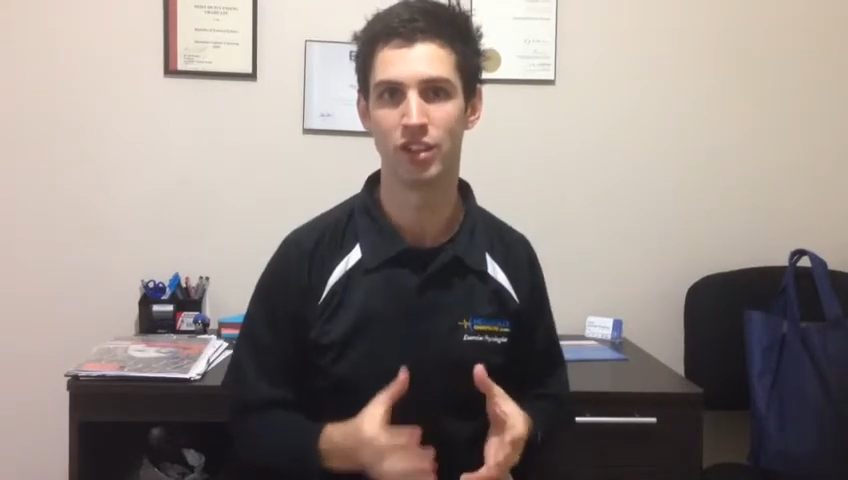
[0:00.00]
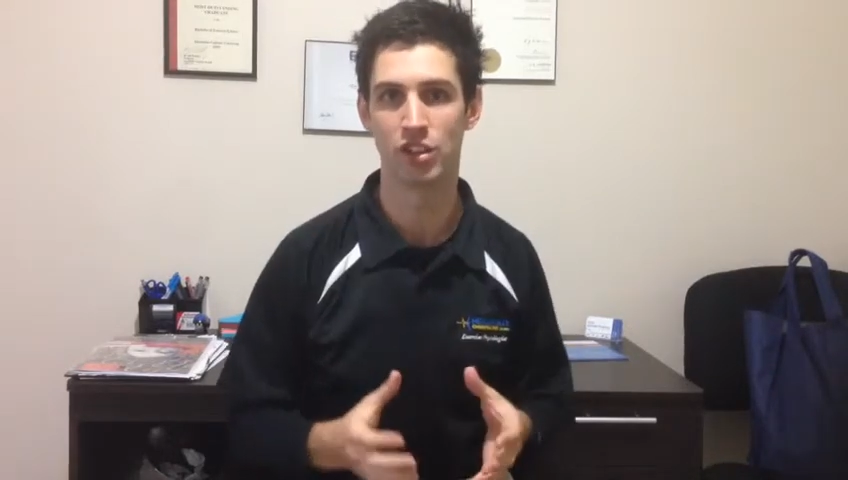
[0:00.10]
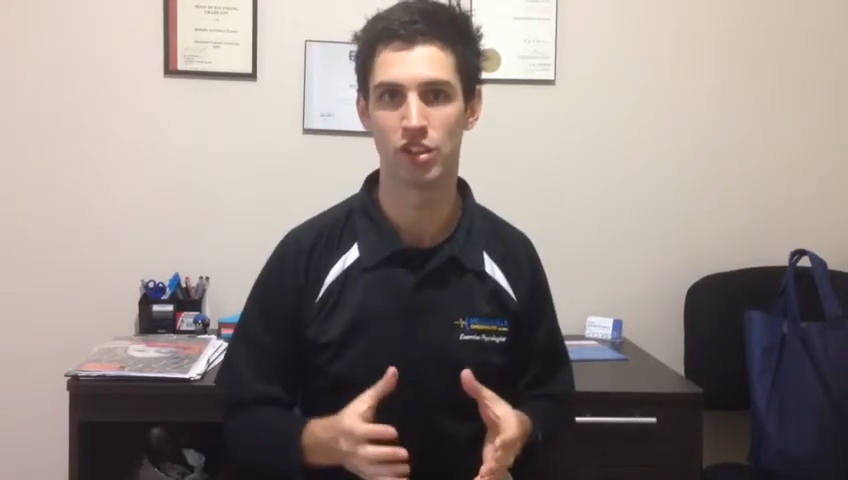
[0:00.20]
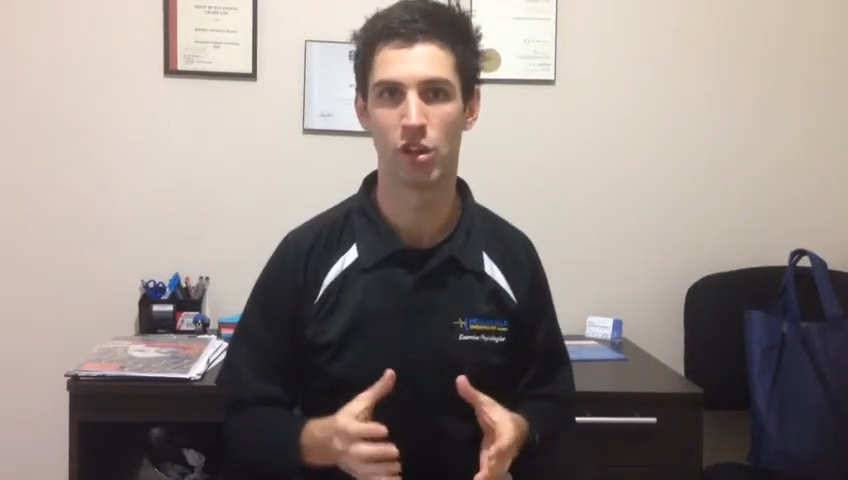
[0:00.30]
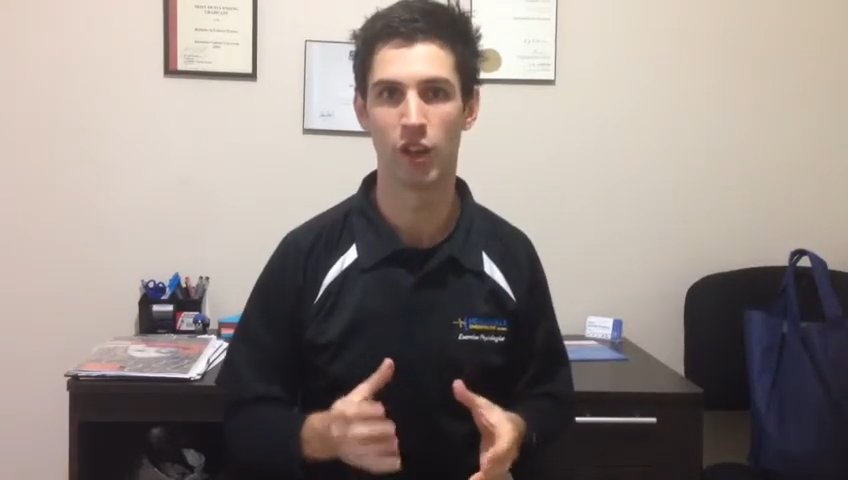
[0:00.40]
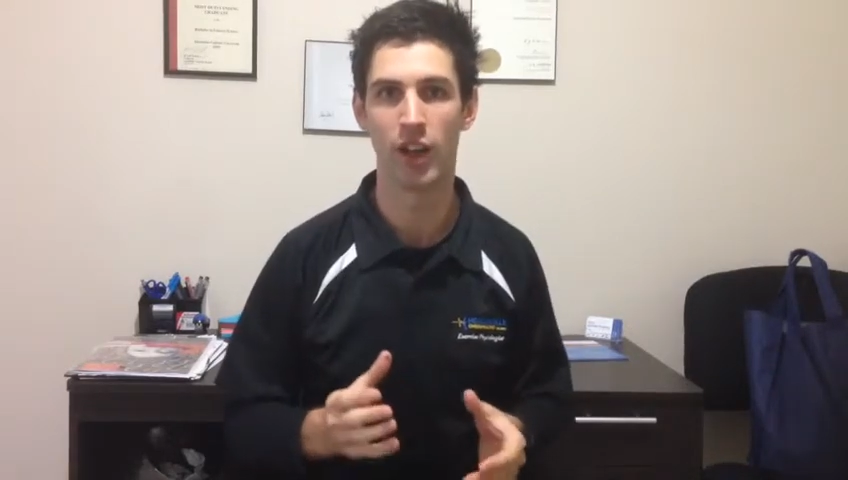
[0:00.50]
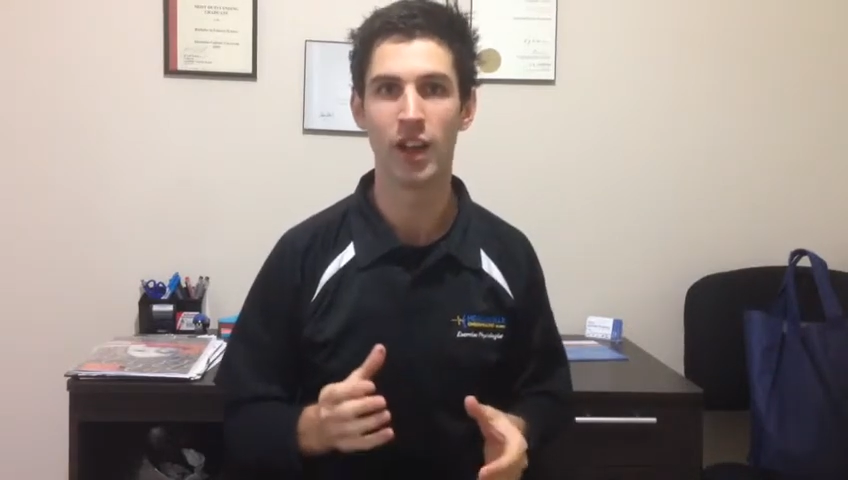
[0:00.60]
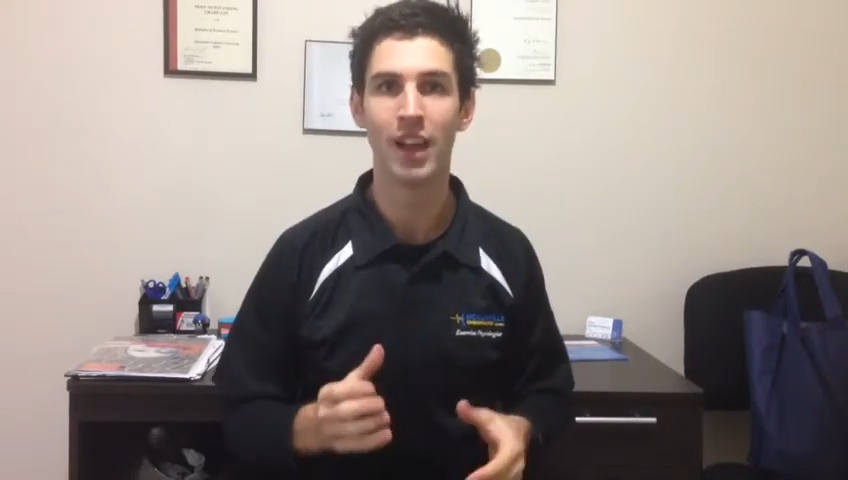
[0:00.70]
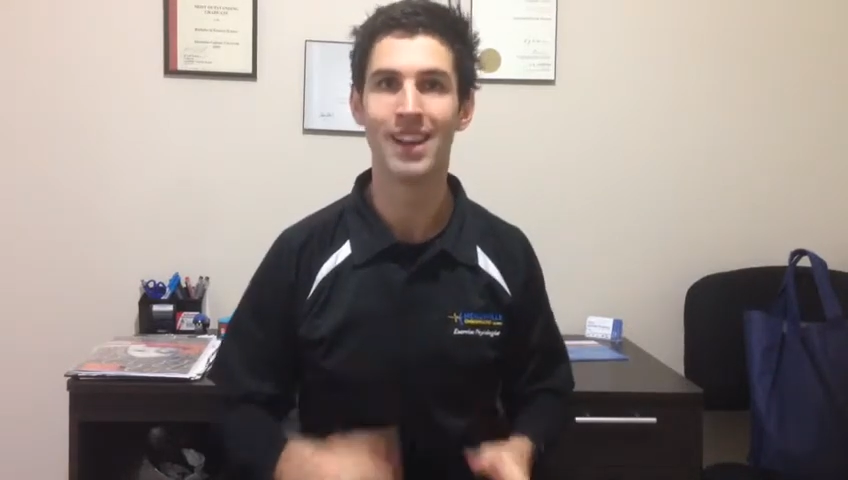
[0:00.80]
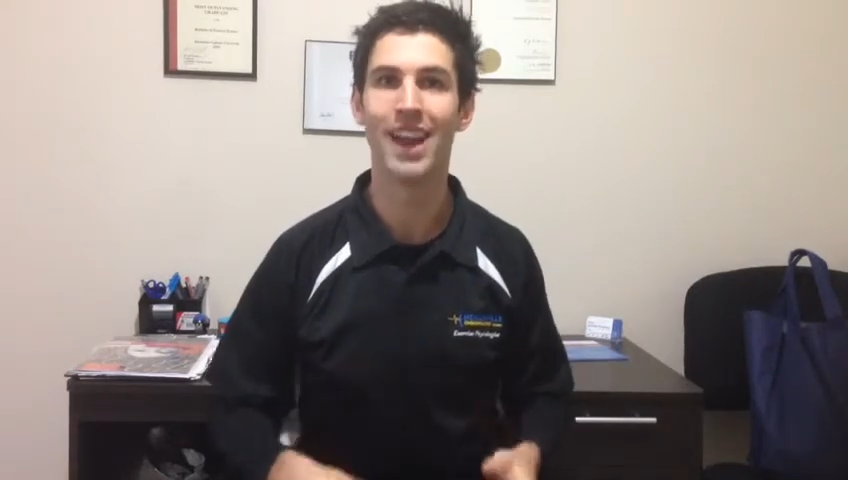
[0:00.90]
the shoulder.
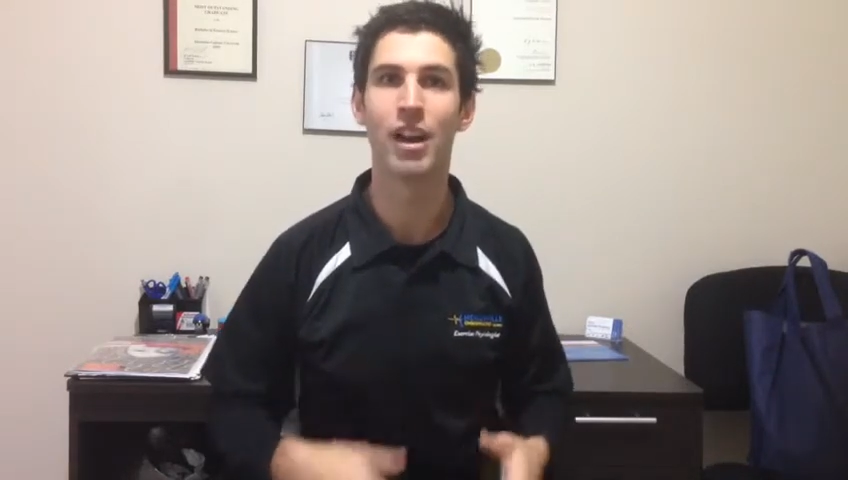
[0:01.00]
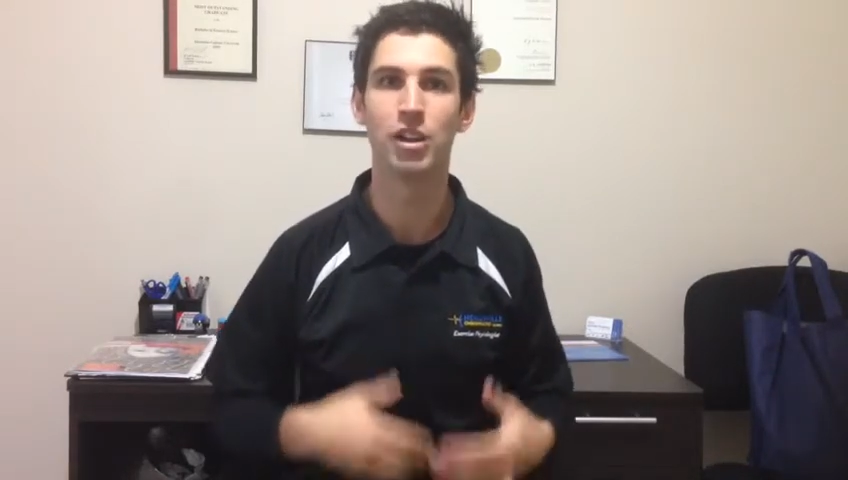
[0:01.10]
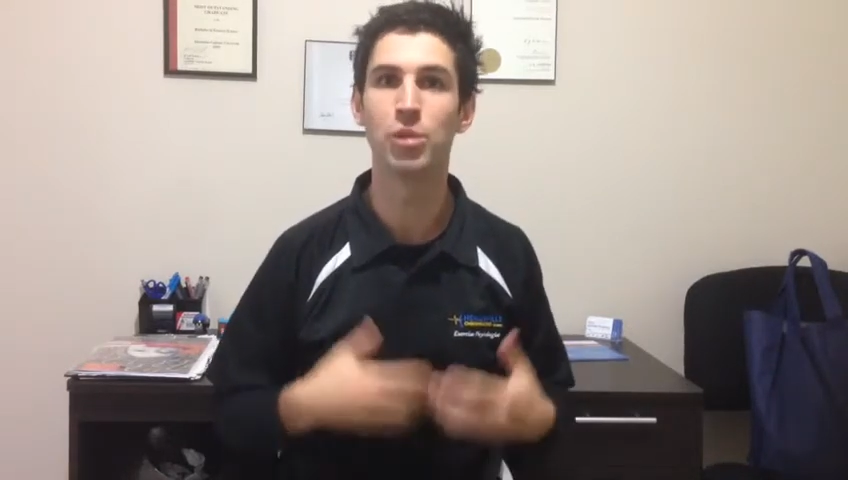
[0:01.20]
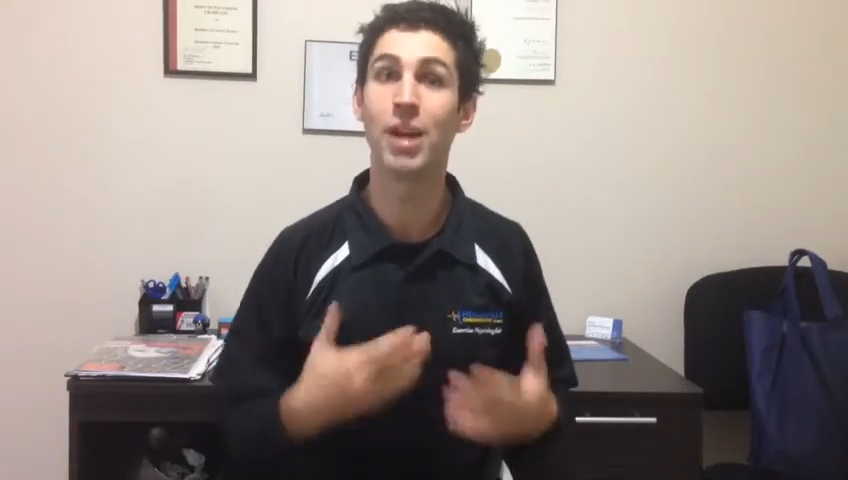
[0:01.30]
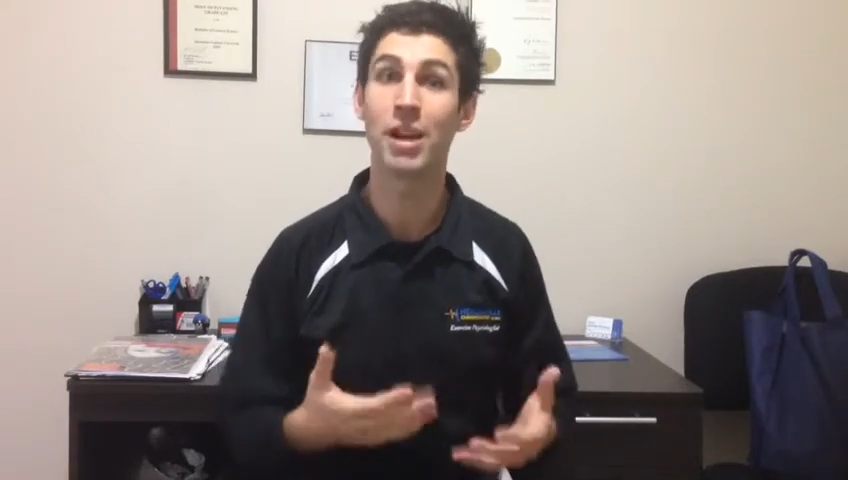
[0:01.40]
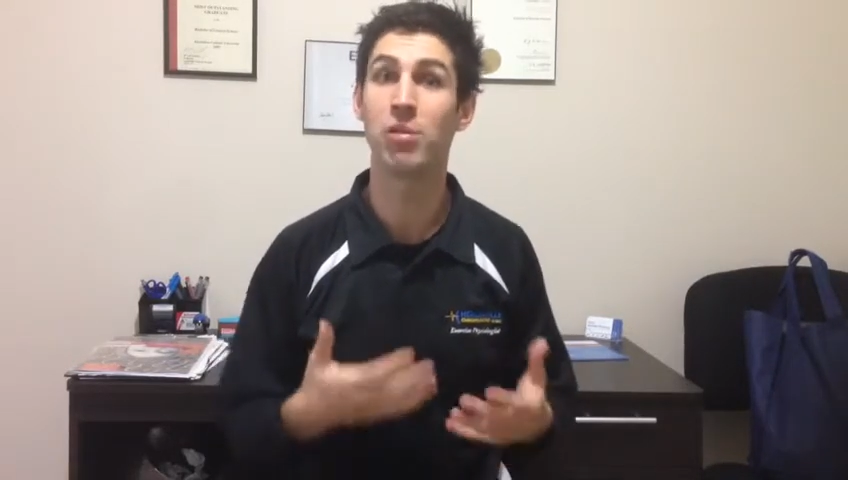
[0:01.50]
Now you may